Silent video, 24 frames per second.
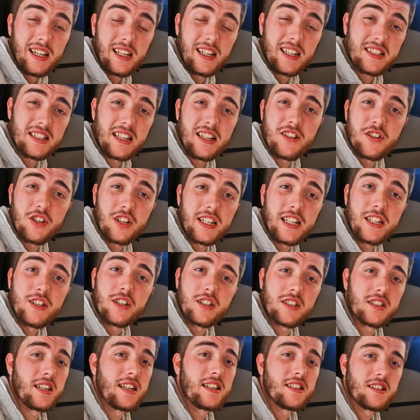It essentially
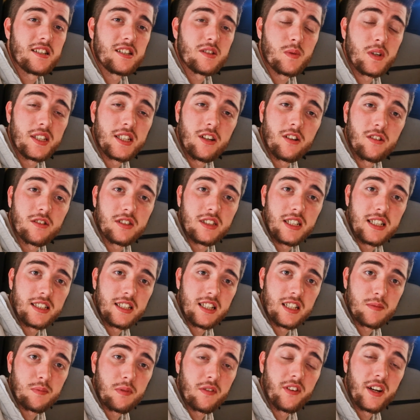just senses when the
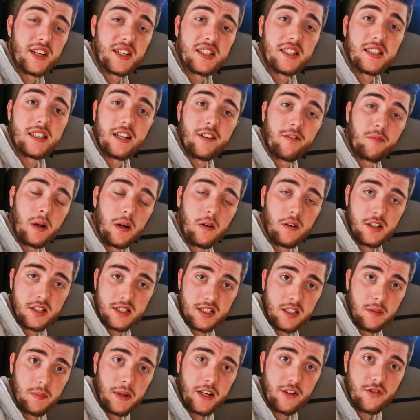alternator has provided enough power
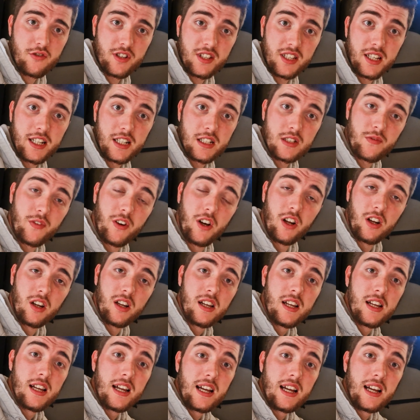to the battery that it's full,